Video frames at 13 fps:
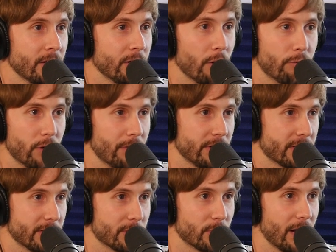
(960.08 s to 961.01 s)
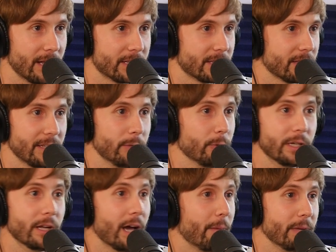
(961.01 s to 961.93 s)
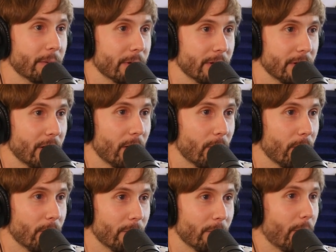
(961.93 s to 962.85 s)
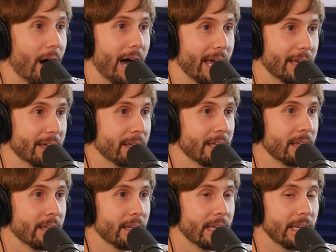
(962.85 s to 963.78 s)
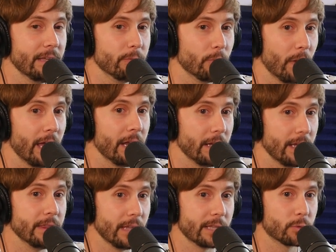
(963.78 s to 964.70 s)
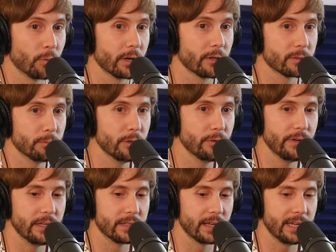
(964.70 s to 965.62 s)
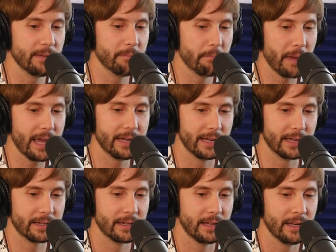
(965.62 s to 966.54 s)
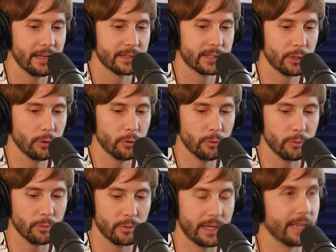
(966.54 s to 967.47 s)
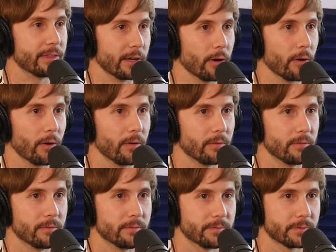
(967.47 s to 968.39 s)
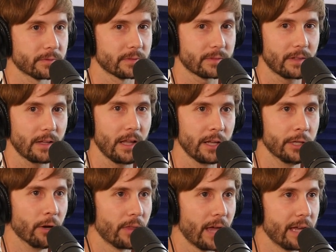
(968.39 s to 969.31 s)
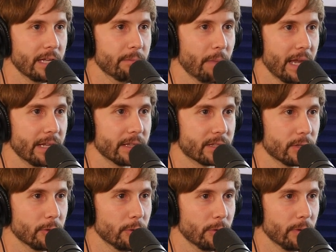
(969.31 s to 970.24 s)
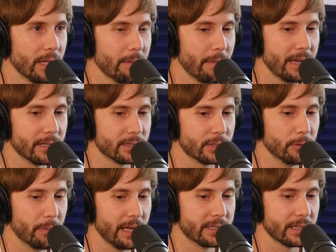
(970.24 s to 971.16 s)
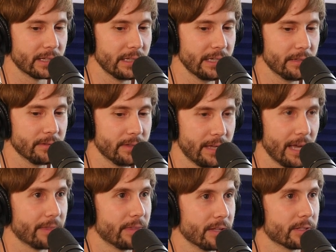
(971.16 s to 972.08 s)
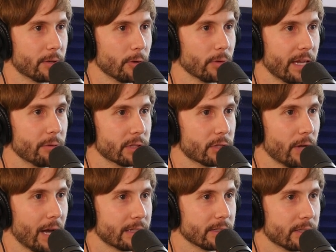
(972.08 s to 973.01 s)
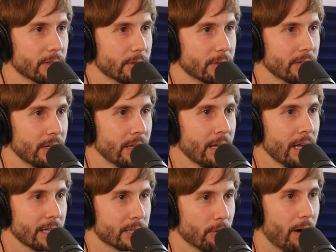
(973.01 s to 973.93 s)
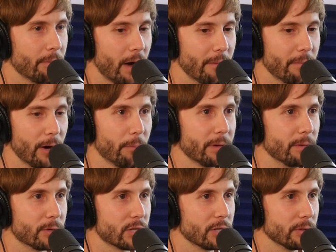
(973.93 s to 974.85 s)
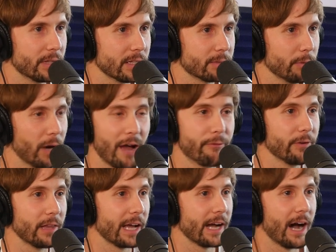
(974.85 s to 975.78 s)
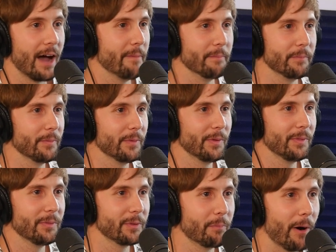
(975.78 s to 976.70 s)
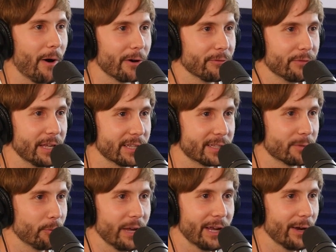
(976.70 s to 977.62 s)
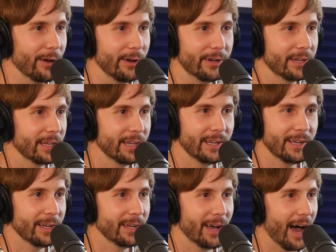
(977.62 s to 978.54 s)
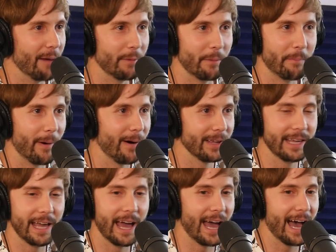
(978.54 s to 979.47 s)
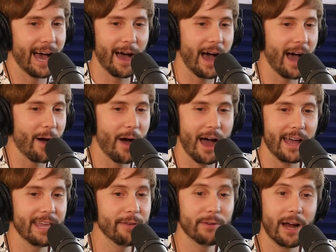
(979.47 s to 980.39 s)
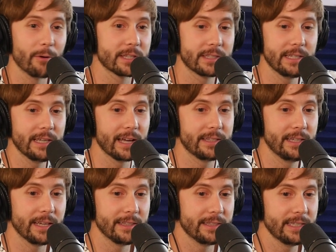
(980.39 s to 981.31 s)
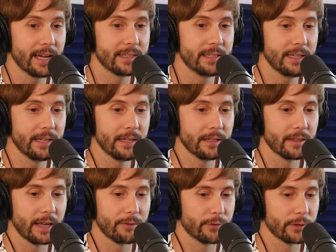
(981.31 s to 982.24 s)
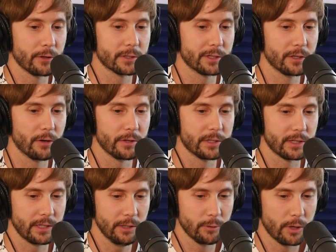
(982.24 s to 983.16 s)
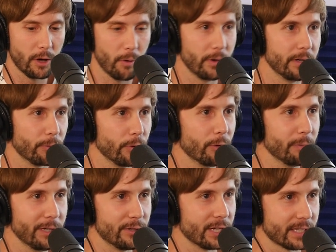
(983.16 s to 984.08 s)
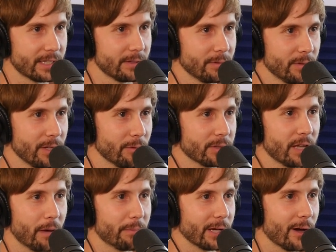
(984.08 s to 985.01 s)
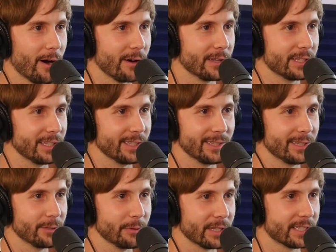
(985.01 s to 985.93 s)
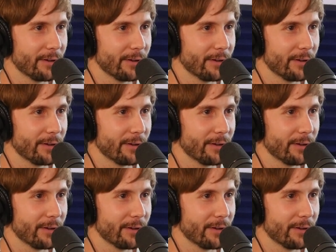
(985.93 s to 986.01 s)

no vuelvas atrás, you would not be able to know why. Yeah. He and, and it's one of those movies, and he made it to get the girl. You know that he made it yeah. to he made it to basically get this girl that he was attracted to. Oh, so I'm gross. I'm helping him shoot this. I feel like I'm part of this weird. You're just a pawn And I'm a, weird. Yeah, I, even I was DITing and DITing. Like for those that don't know, it's like you go in a room and you just you know dumping cards and doing yeah,